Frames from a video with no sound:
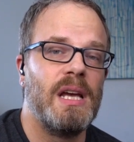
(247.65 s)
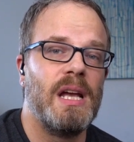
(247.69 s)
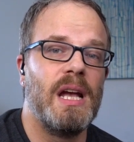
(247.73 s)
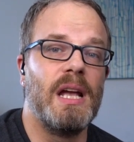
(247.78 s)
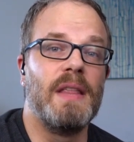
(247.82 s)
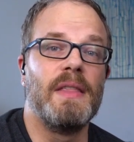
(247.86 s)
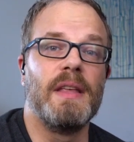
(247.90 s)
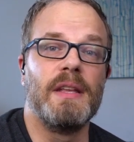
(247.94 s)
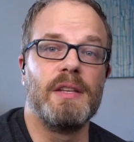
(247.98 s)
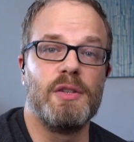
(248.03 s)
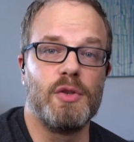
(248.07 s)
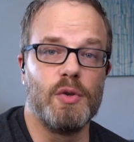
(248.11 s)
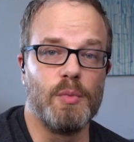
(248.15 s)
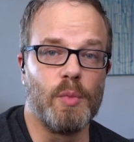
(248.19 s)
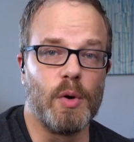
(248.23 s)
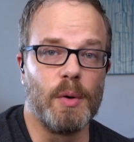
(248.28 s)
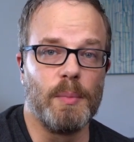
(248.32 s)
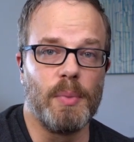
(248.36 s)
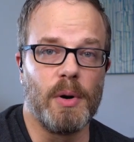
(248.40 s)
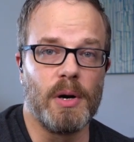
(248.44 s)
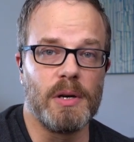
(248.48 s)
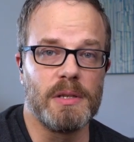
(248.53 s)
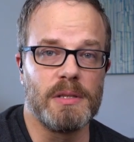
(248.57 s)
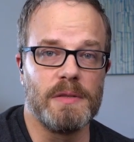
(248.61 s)
and then two more
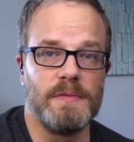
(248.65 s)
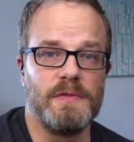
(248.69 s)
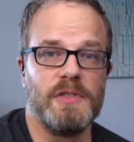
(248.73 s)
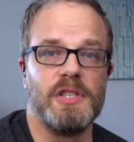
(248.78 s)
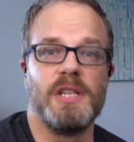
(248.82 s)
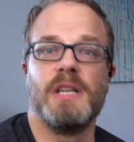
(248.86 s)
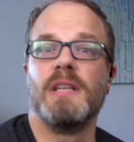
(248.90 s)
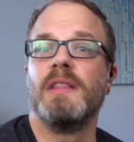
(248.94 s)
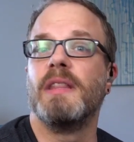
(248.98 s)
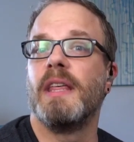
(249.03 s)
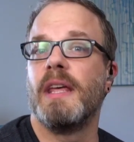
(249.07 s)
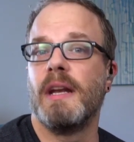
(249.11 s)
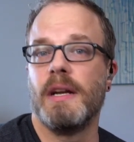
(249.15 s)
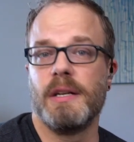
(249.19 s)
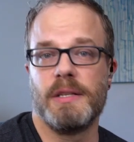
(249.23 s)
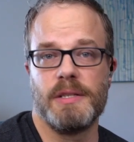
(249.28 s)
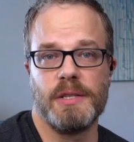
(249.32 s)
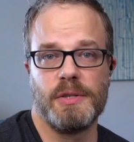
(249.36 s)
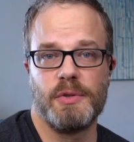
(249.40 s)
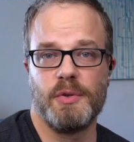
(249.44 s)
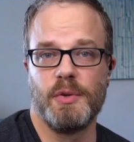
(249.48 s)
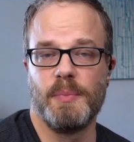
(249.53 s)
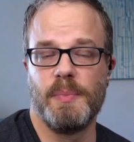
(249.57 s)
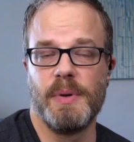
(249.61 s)
bars of G, and then it
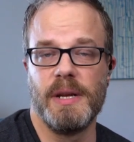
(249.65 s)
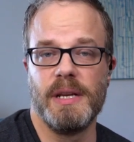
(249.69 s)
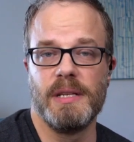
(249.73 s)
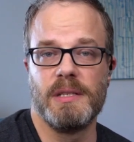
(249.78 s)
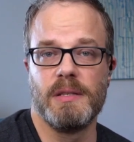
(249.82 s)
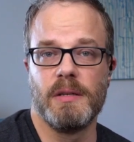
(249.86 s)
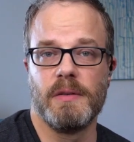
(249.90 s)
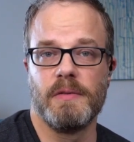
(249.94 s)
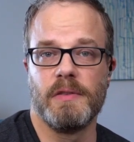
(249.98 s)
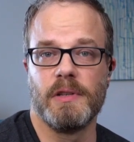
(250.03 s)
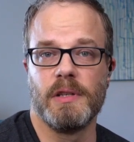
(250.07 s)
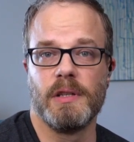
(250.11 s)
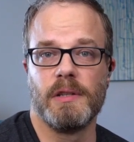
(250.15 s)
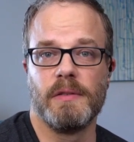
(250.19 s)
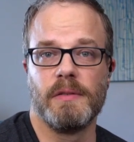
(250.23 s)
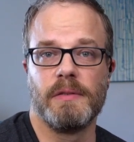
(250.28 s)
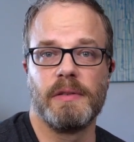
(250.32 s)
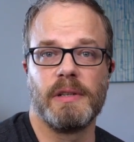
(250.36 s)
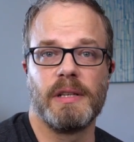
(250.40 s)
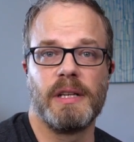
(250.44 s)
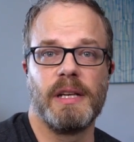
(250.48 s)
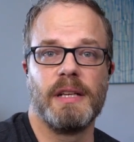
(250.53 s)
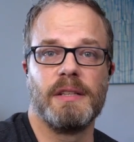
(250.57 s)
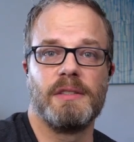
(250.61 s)
just repeats over and over
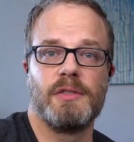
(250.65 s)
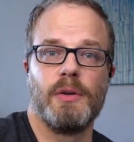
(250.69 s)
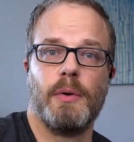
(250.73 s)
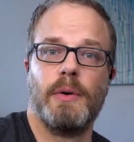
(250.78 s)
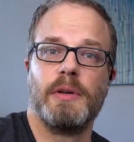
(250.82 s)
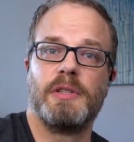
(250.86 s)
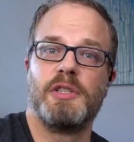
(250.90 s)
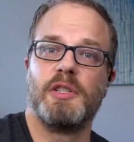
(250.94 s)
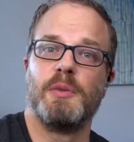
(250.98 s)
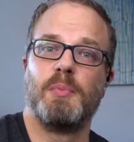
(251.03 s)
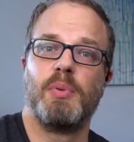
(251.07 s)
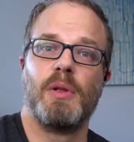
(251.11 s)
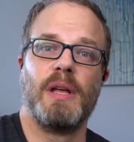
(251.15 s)
again. So I want you to